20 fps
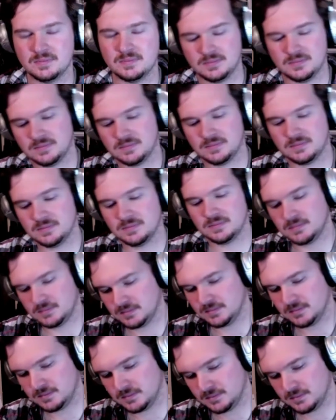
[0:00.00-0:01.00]

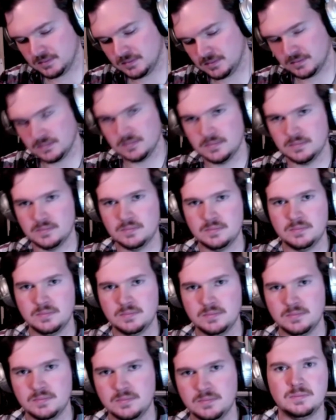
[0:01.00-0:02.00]

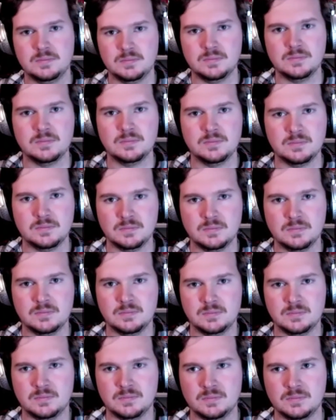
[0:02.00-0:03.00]

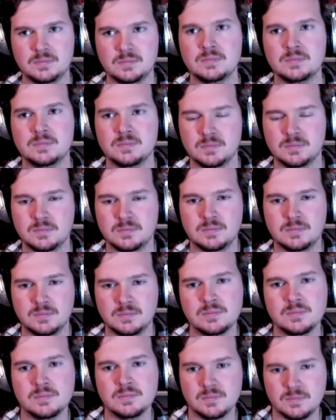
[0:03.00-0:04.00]

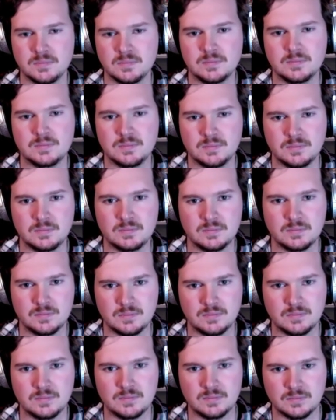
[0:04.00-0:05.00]

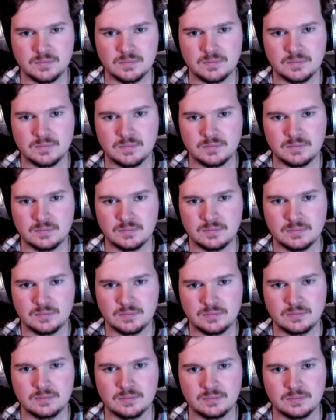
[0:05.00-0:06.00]

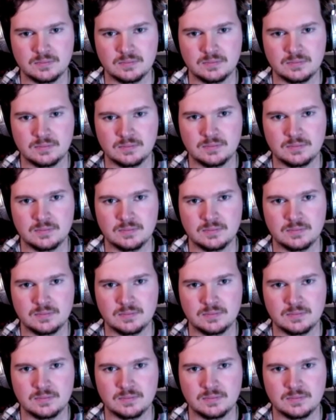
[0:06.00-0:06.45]
No words are spoken by the person on screen.